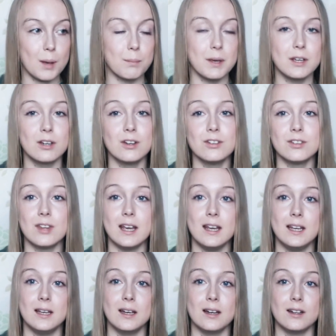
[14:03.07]
because
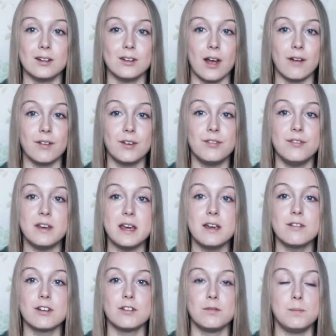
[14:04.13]
they have a
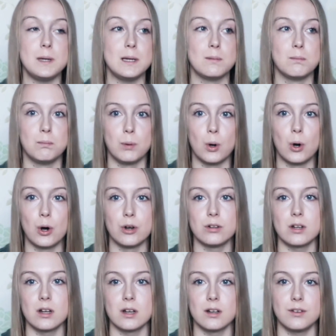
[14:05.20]
fear of being bored
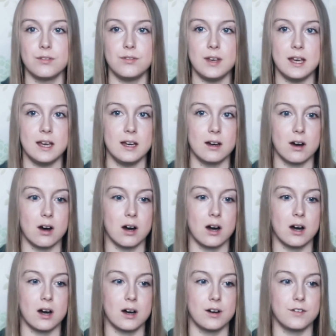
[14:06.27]
and a fear
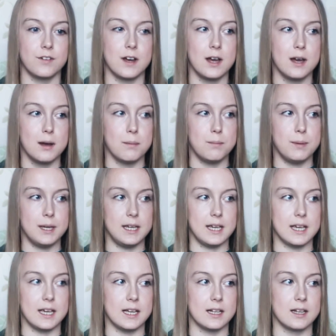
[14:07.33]
of
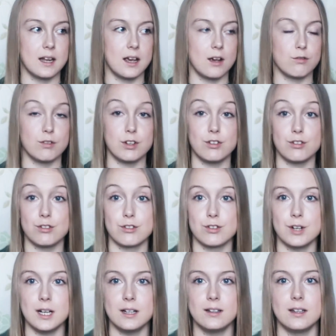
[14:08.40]
being
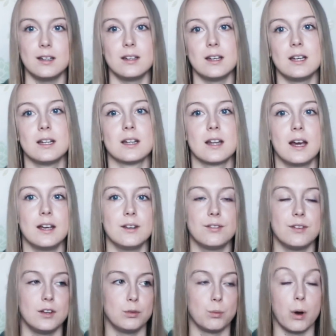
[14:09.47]
restricted in life
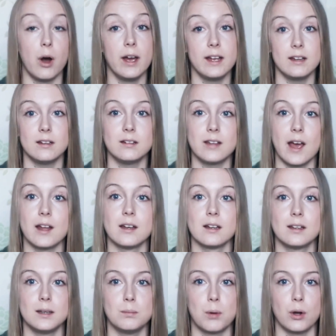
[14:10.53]
is what it
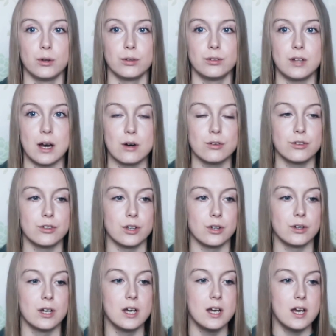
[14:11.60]
technically boils down to
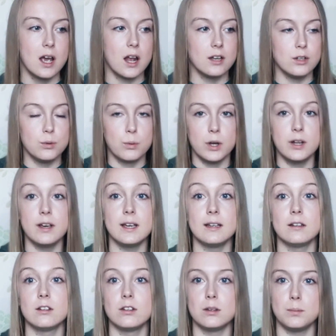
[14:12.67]
and you want to
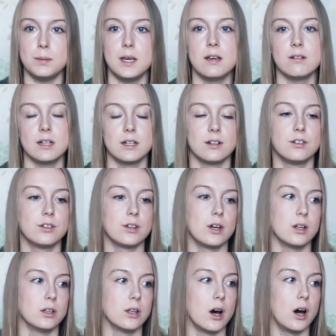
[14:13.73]
experience a
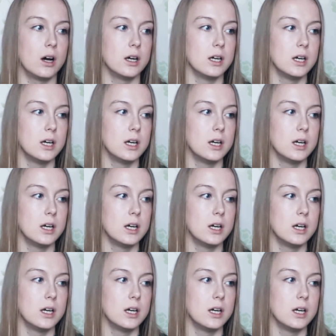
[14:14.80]
lot